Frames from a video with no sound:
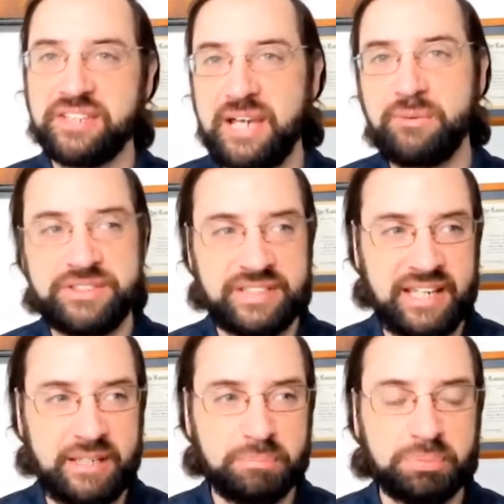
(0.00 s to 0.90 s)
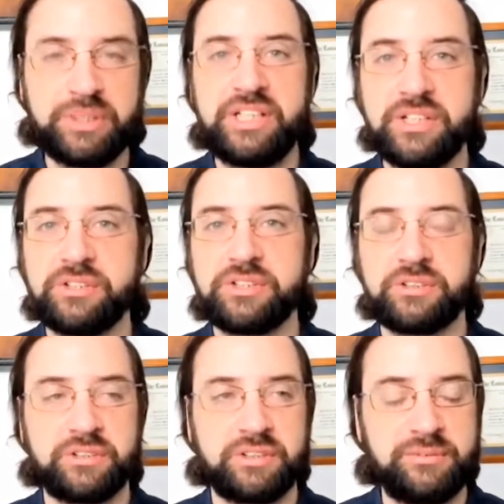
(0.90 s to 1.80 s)
That was a
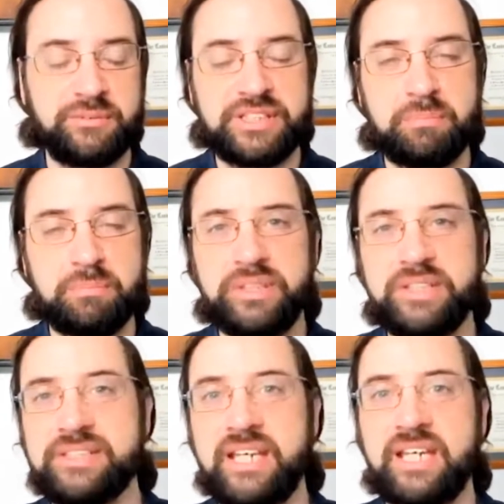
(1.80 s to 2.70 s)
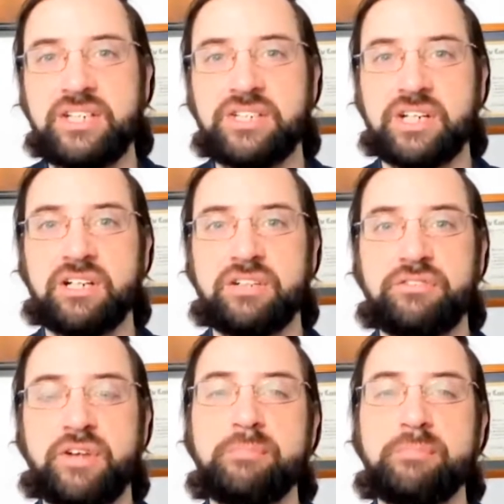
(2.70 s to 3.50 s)
precursor. It was a presage of